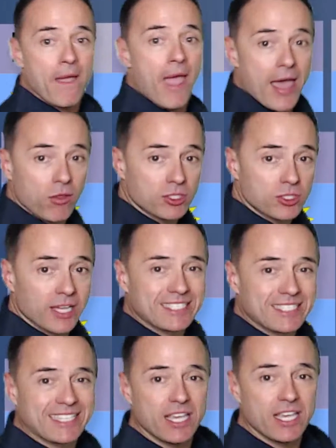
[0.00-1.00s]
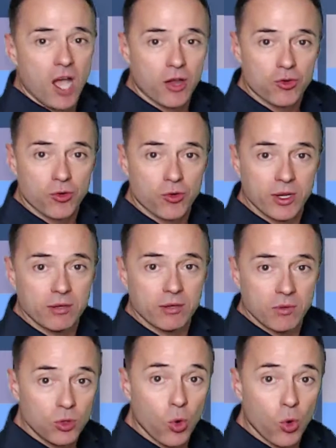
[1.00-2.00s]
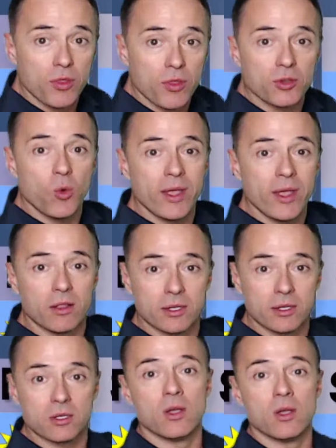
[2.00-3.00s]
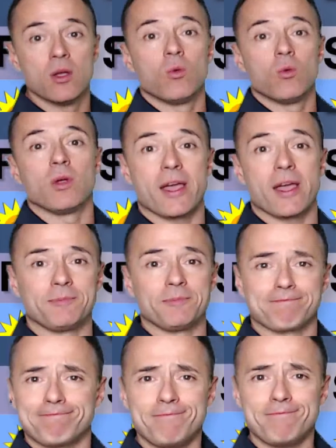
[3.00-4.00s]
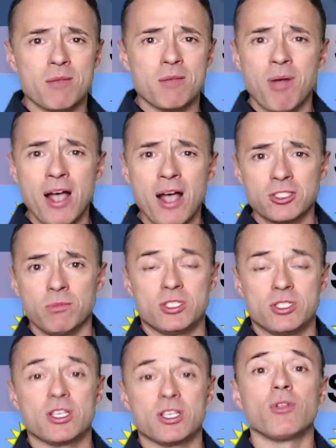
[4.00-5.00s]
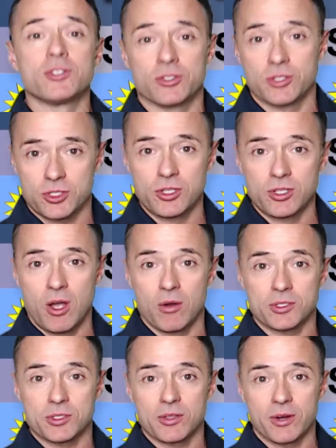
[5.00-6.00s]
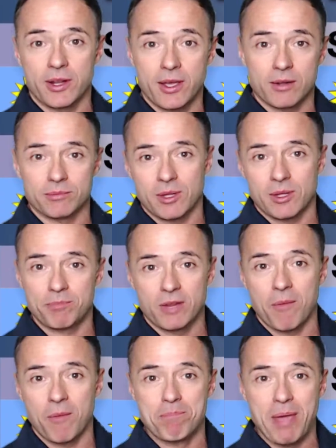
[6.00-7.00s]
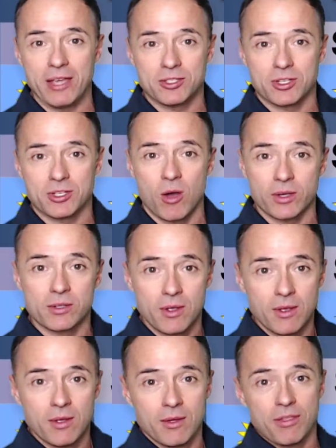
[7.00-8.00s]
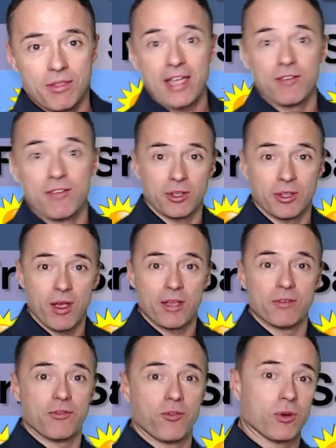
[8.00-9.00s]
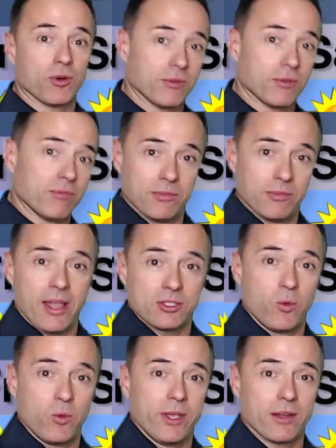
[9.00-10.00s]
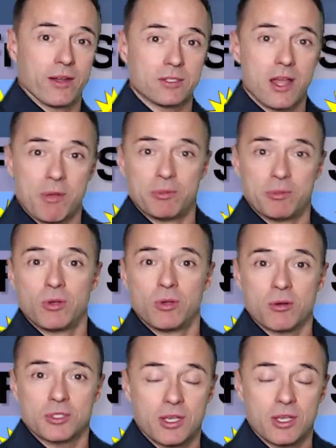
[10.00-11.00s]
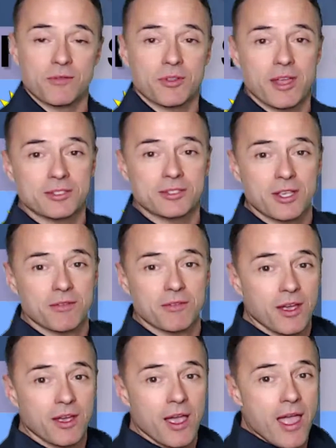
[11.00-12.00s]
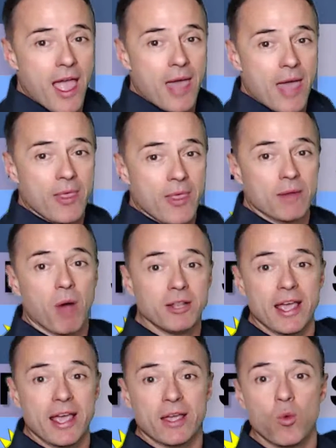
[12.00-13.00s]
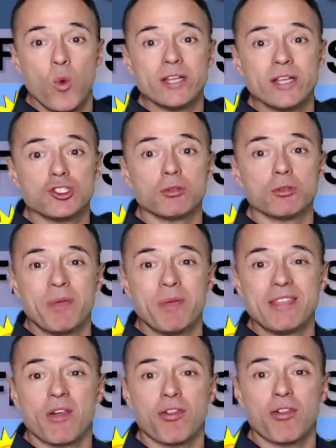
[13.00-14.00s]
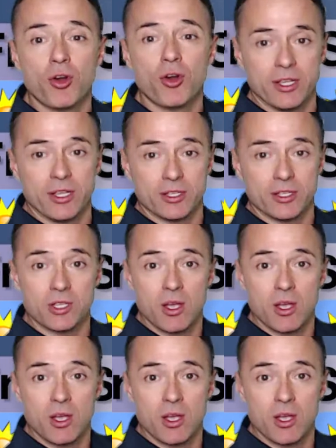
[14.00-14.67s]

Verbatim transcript: And looks like ski country, northern New England, will get possibly several inches of snow, so they're going to get a, a bit of a base going thankfully, right, for next weekend, as a lot of people do go skiing for Thanksgiving. And then Monday, wind chills will be in the 30s,